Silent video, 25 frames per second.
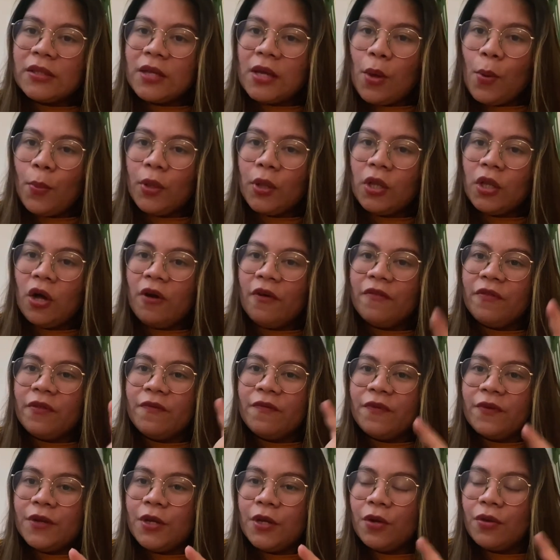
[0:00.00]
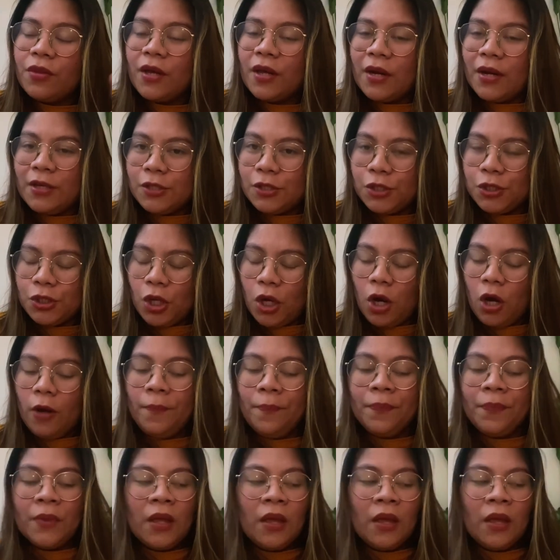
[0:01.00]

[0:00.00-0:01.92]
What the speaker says: down below of the video that I saw